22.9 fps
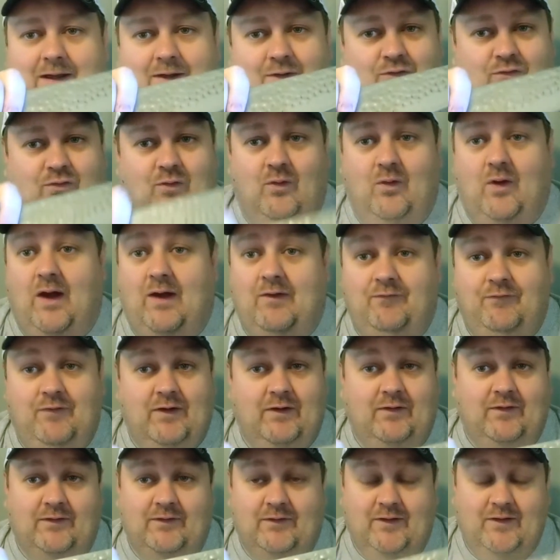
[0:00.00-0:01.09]
So I
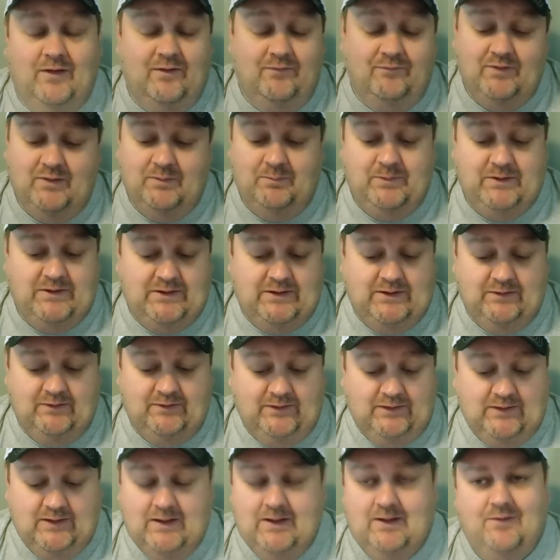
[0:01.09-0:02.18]
fell in love
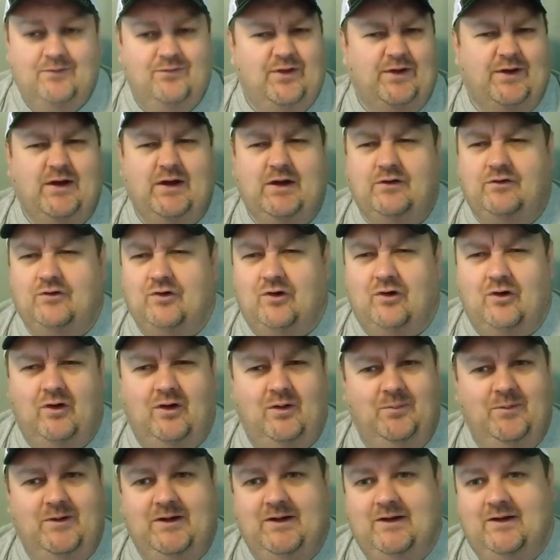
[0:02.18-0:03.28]
immediately. It's like a
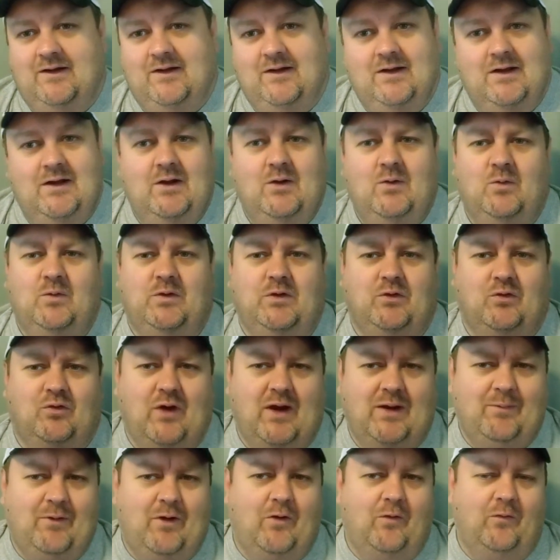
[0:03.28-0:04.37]
guitar, man. When you
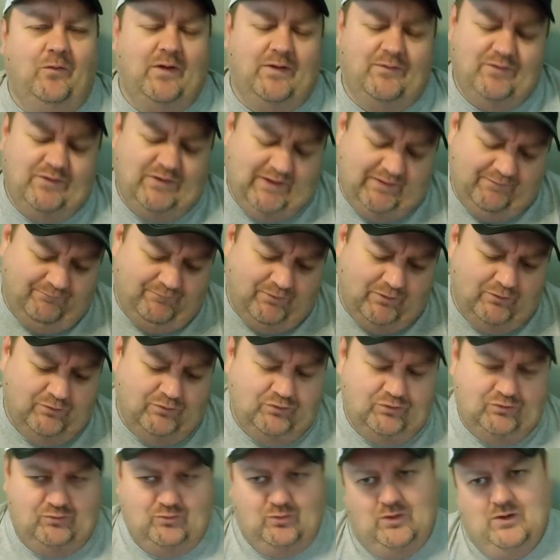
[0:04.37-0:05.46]
grab a hold of it in that
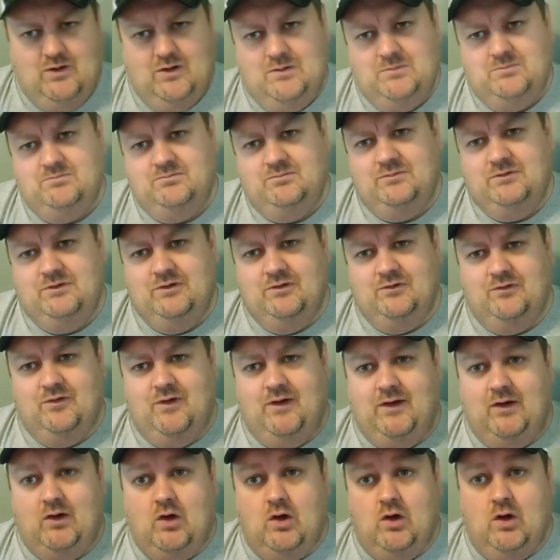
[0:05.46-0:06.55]
first strum, and you're
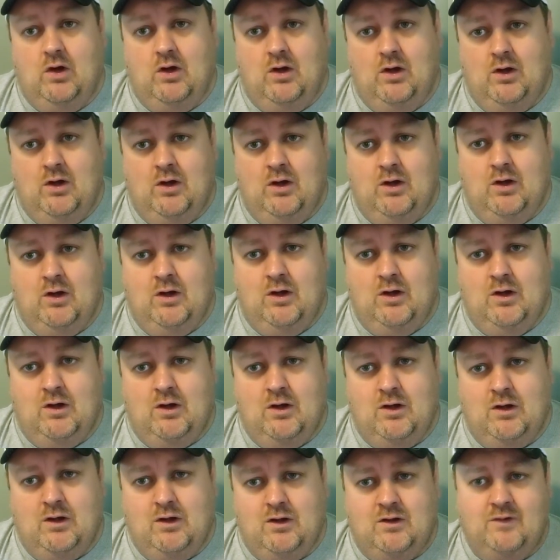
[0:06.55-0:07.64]
like,
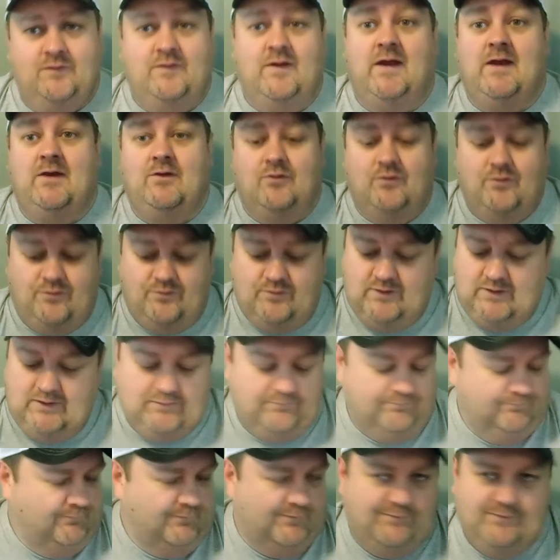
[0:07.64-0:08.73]
oh, the angels
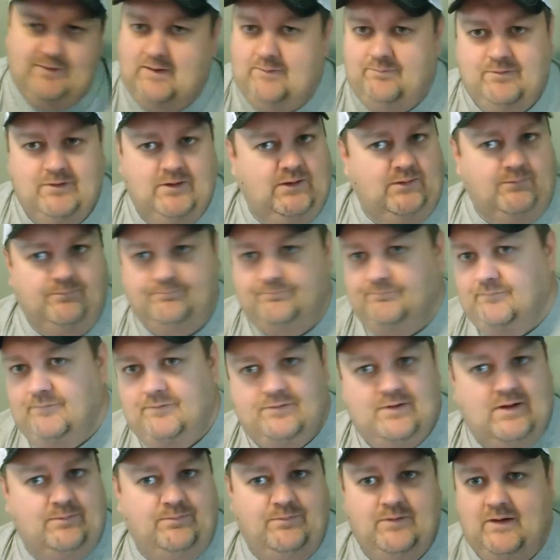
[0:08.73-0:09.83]
sing. Same thing.
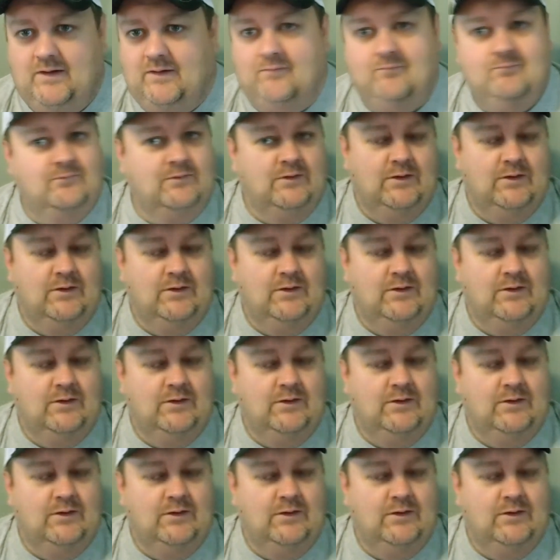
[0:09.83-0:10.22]
Same thing.